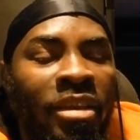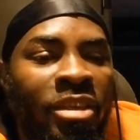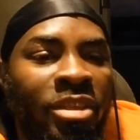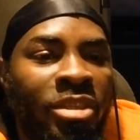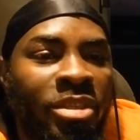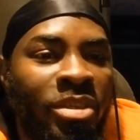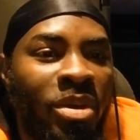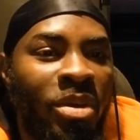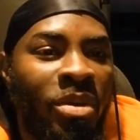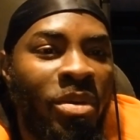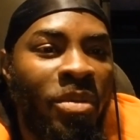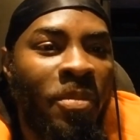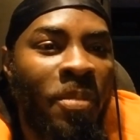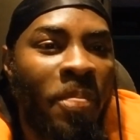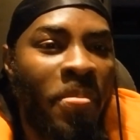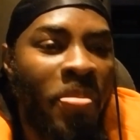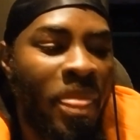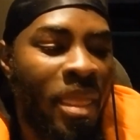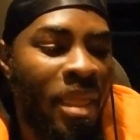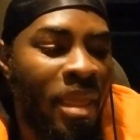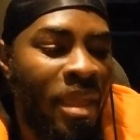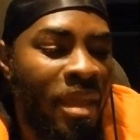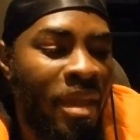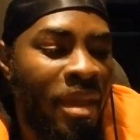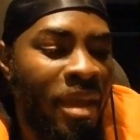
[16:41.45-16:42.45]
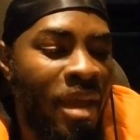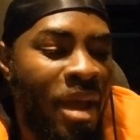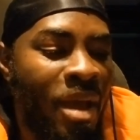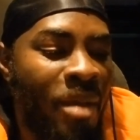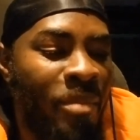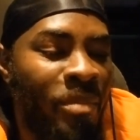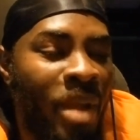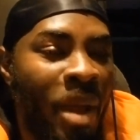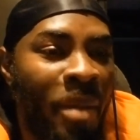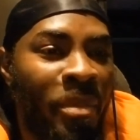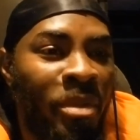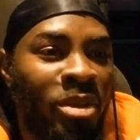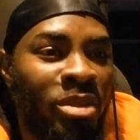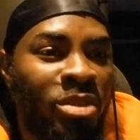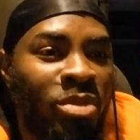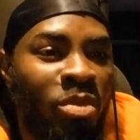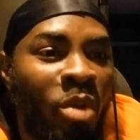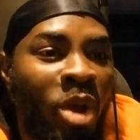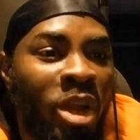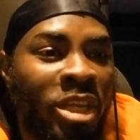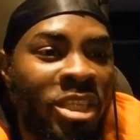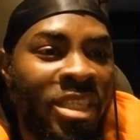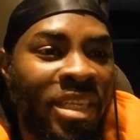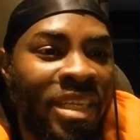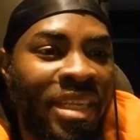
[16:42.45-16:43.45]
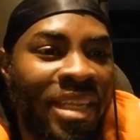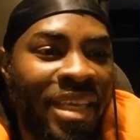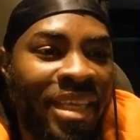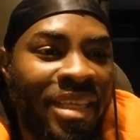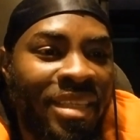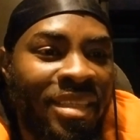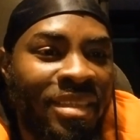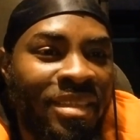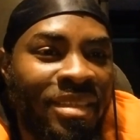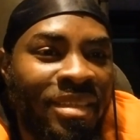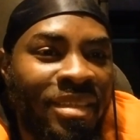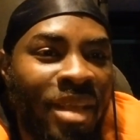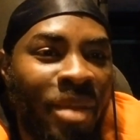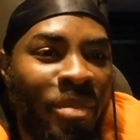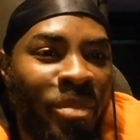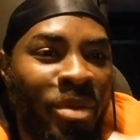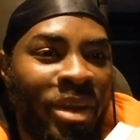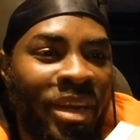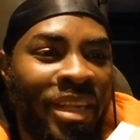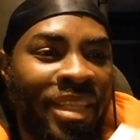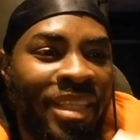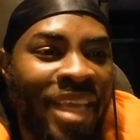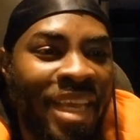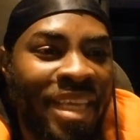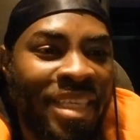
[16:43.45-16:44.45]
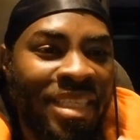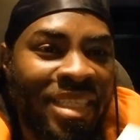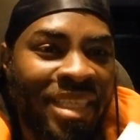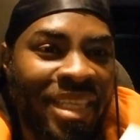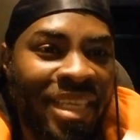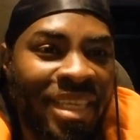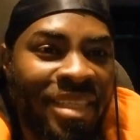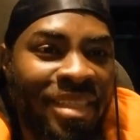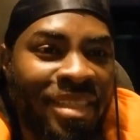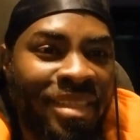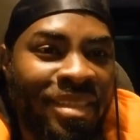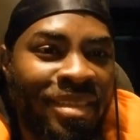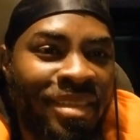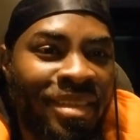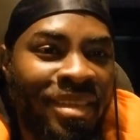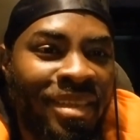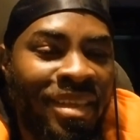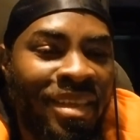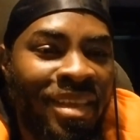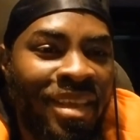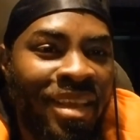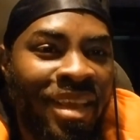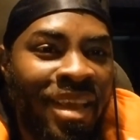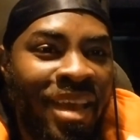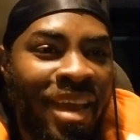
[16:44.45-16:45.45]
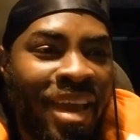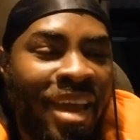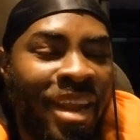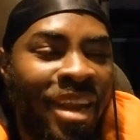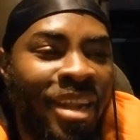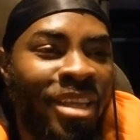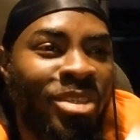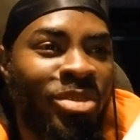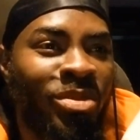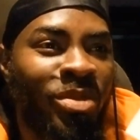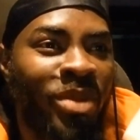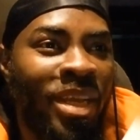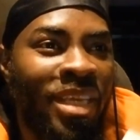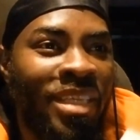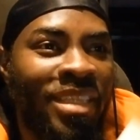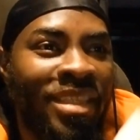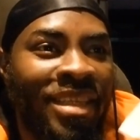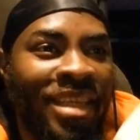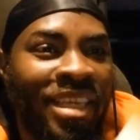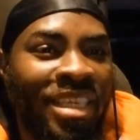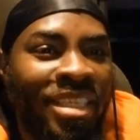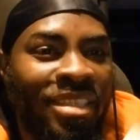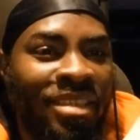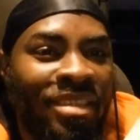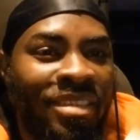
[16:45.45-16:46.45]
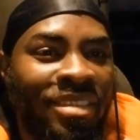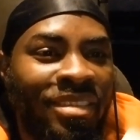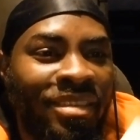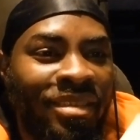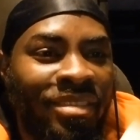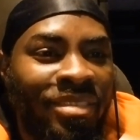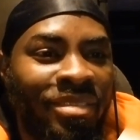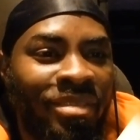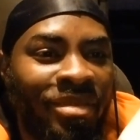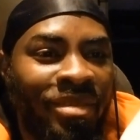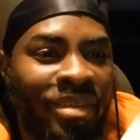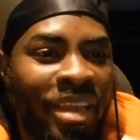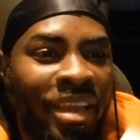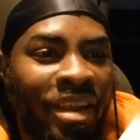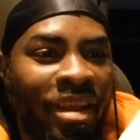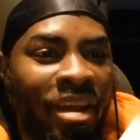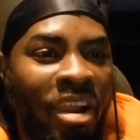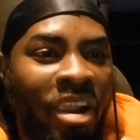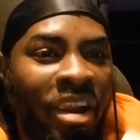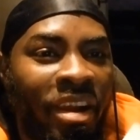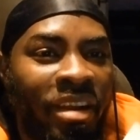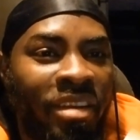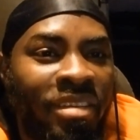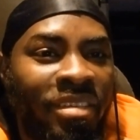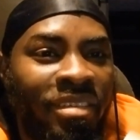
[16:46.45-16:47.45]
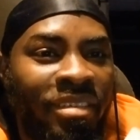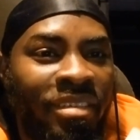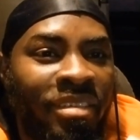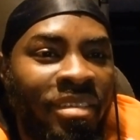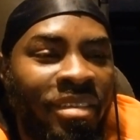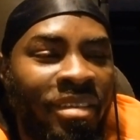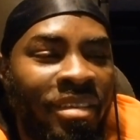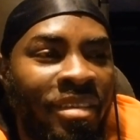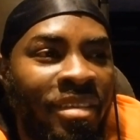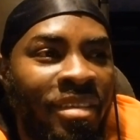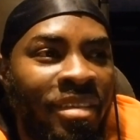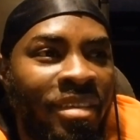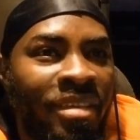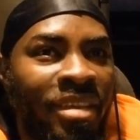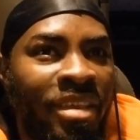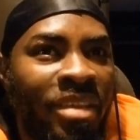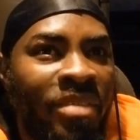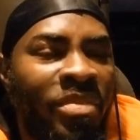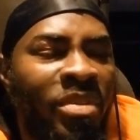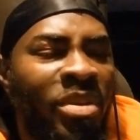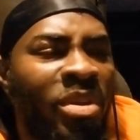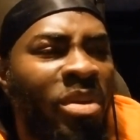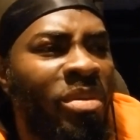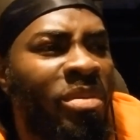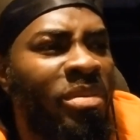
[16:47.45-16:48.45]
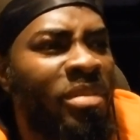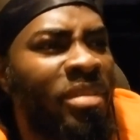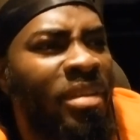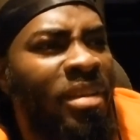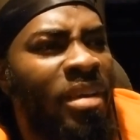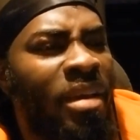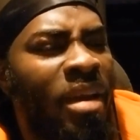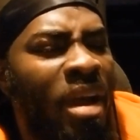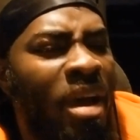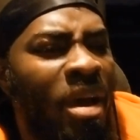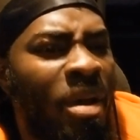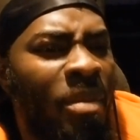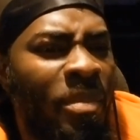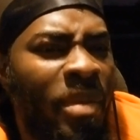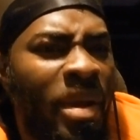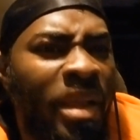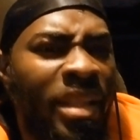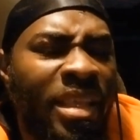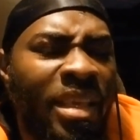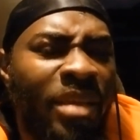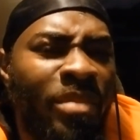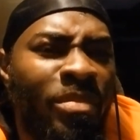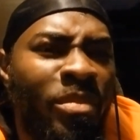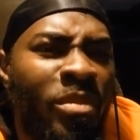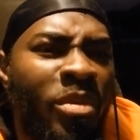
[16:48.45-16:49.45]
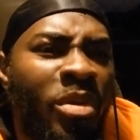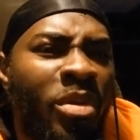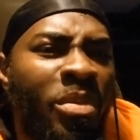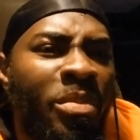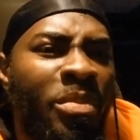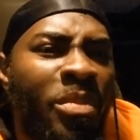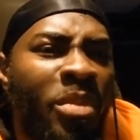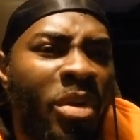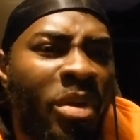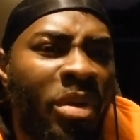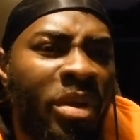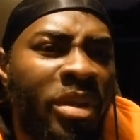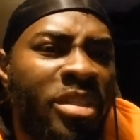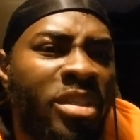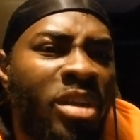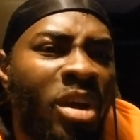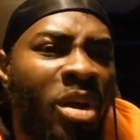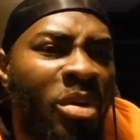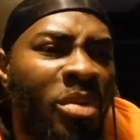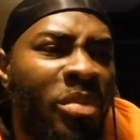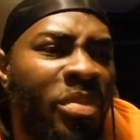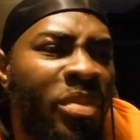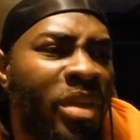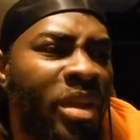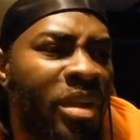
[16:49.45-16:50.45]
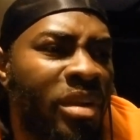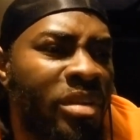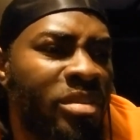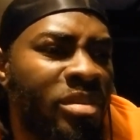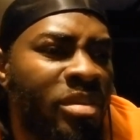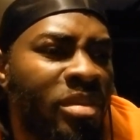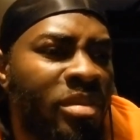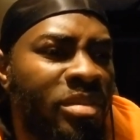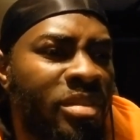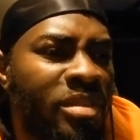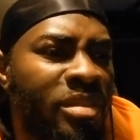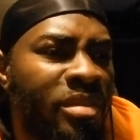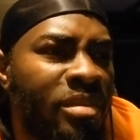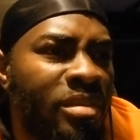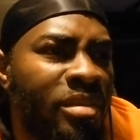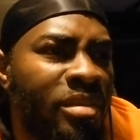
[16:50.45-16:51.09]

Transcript: So I'm, I'm just watching this. I'm gonna test this, and as soon as this get hard, even though um, I think more, more is out there, so it's,